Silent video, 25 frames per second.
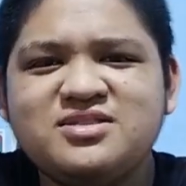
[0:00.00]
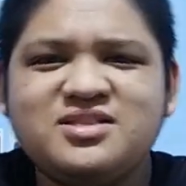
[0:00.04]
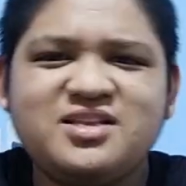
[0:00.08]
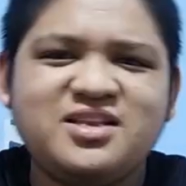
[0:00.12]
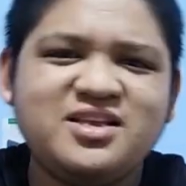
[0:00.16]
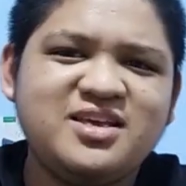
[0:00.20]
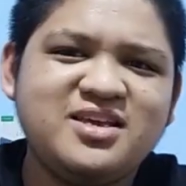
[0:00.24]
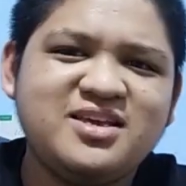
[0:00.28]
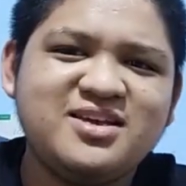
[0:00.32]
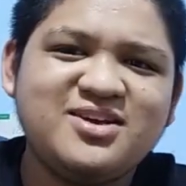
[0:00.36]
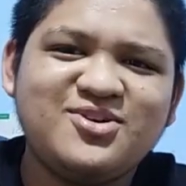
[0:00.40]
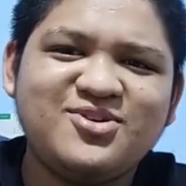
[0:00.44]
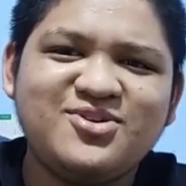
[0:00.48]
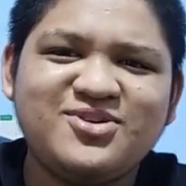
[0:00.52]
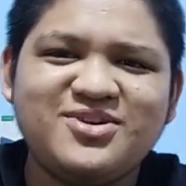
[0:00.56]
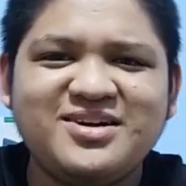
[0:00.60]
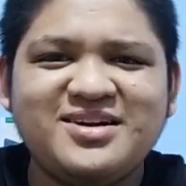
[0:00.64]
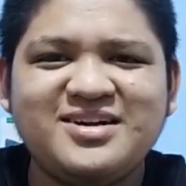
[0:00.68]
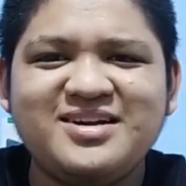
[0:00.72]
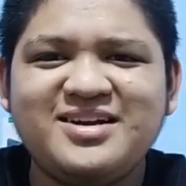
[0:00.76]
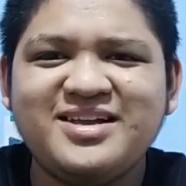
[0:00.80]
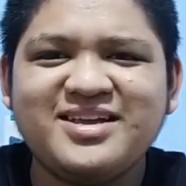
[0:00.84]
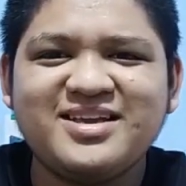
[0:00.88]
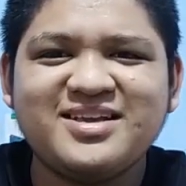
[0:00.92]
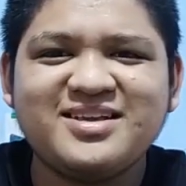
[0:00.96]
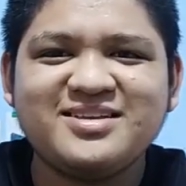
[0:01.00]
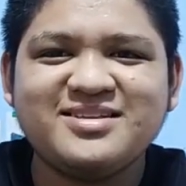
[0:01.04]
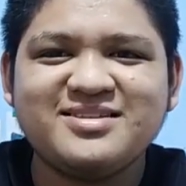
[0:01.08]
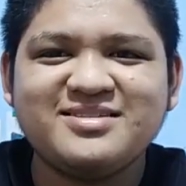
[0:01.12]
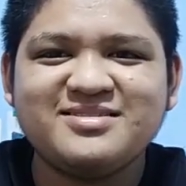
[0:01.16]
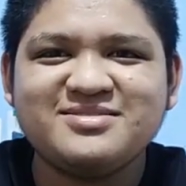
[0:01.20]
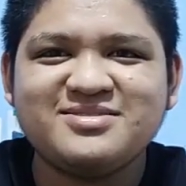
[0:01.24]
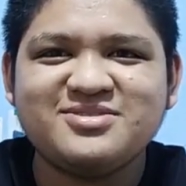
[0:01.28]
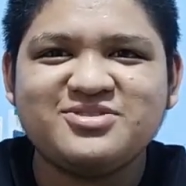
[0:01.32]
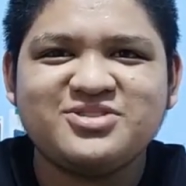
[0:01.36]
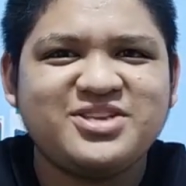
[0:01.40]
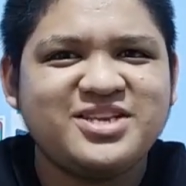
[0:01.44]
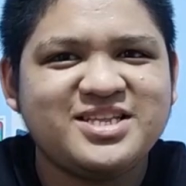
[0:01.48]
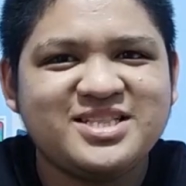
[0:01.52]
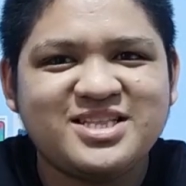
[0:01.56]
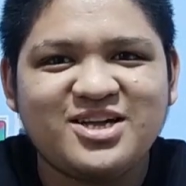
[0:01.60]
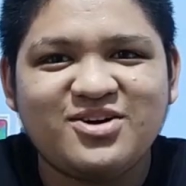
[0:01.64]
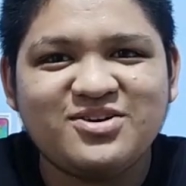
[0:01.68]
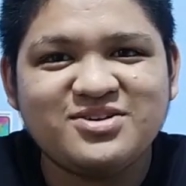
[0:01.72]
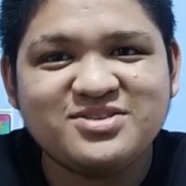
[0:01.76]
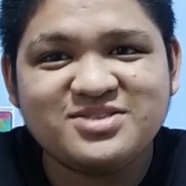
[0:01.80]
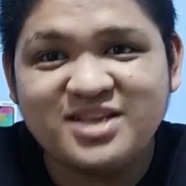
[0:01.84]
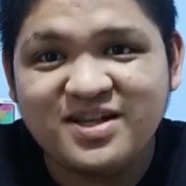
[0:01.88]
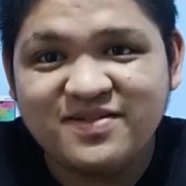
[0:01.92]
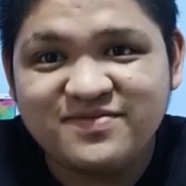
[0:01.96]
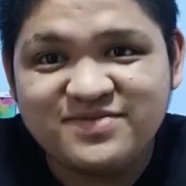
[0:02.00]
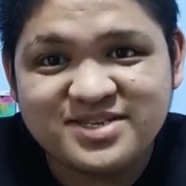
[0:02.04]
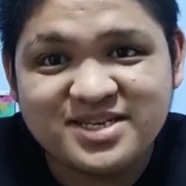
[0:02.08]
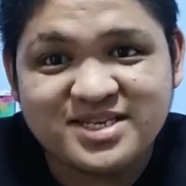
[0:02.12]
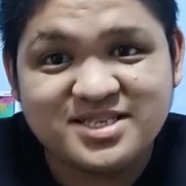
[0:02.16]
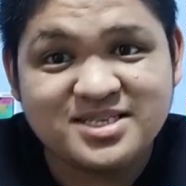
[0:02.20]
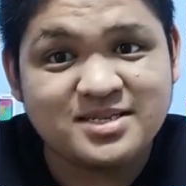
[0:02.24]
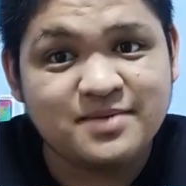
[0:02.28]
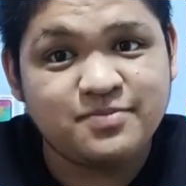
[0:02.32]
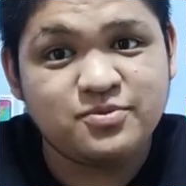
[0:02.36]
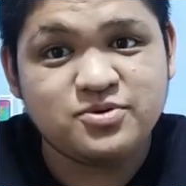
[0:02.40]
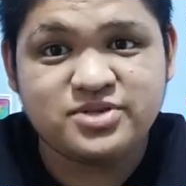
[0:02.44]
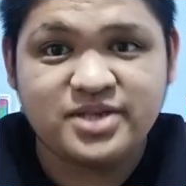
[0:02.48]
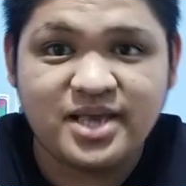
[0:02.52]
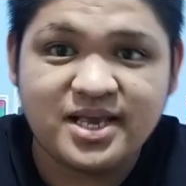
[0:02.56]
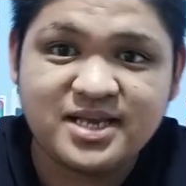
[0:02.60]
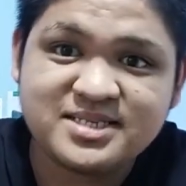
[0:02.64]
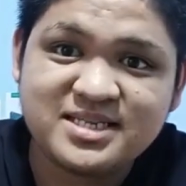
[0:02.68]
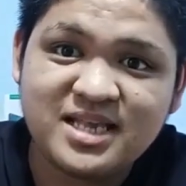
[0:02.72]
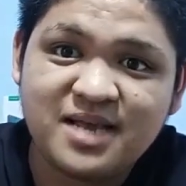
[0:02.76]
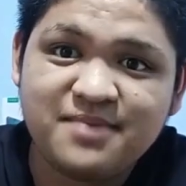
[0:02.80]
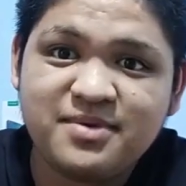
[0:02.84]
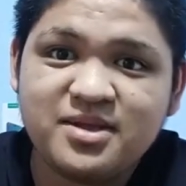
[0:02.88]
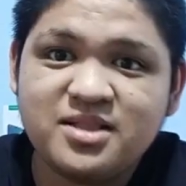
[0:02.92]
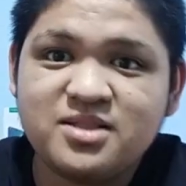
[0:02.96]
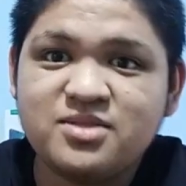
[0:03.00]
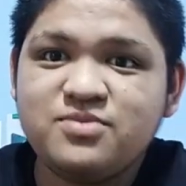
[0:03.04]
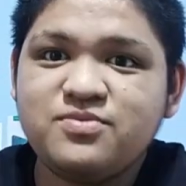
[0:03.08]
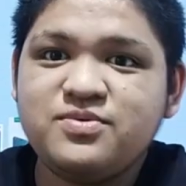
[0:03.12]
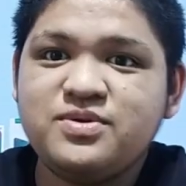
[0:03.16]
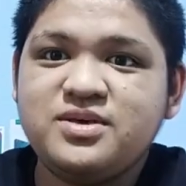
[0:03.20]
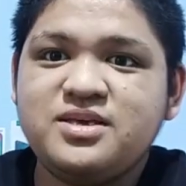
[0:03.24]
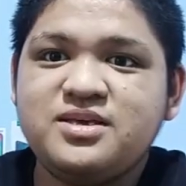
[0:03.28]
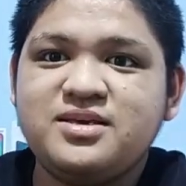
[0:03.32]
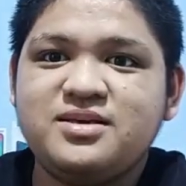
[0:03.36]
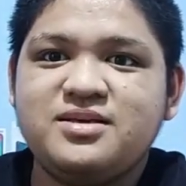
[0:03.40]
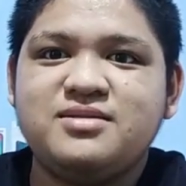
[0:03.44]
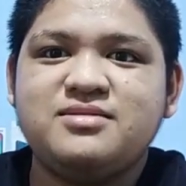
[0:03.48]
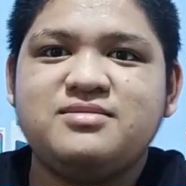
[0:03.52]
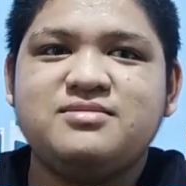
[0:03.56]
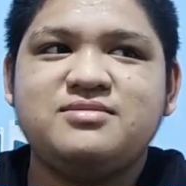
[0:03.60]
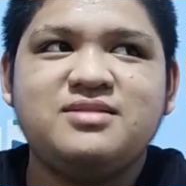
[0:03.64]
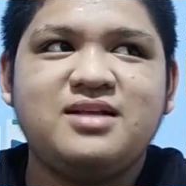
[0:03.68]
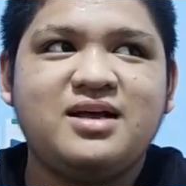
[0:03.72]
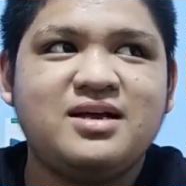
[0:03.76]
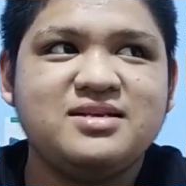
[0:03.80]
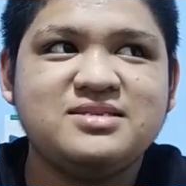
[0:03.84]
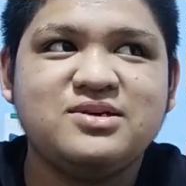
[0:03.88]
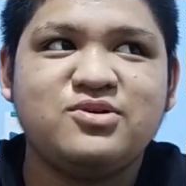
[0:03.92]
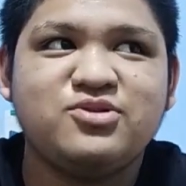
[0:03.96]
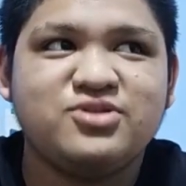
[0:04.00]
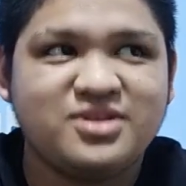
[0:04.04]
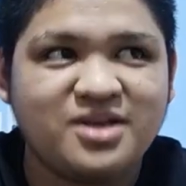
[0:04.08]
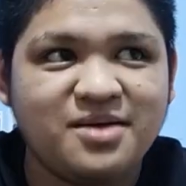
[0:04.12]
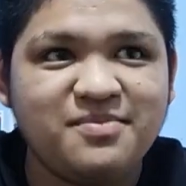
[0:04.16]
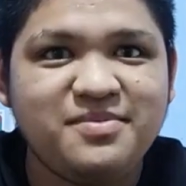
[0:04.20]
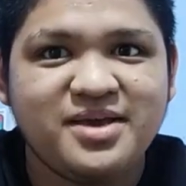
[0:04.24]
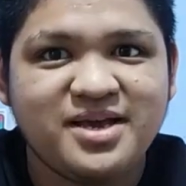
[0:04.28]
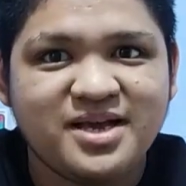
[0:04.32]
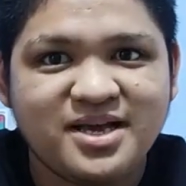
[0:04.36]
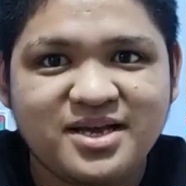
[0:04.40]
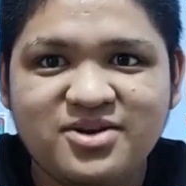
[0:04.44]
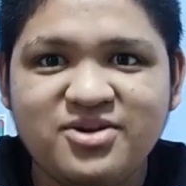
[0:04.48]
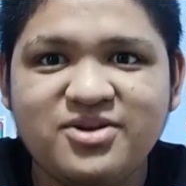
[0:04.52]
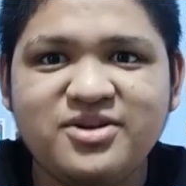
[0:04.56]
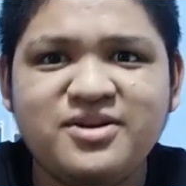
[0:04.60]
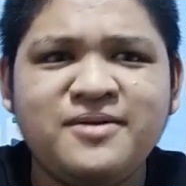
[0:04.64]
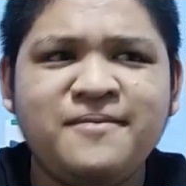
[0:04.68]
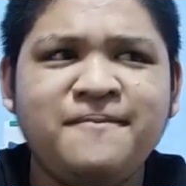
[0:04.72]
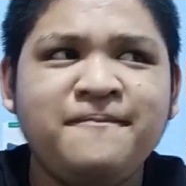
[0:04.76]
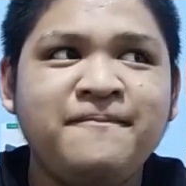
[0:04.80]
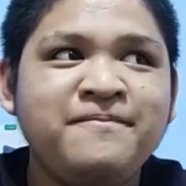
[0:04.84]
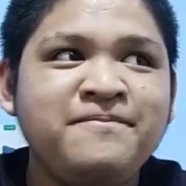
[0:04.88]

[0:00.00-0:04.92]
drink, or like treat ourselves kasi tapos ang exam and we nakasagot kami, ganun.